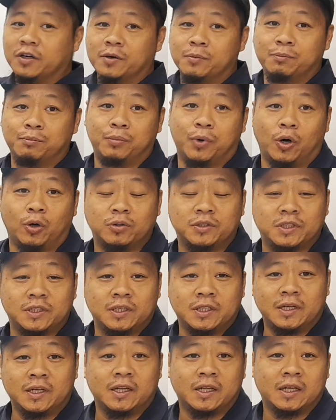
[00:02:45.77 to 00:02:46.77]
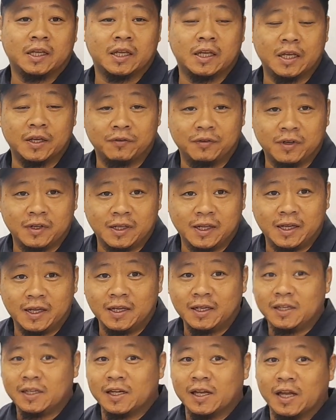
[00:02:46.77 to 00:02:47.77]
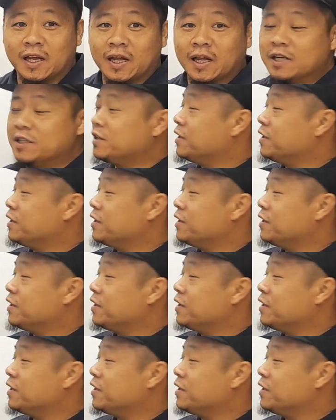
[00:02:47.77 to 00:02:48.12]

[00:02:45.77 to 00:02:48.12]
the bolts evenly, it's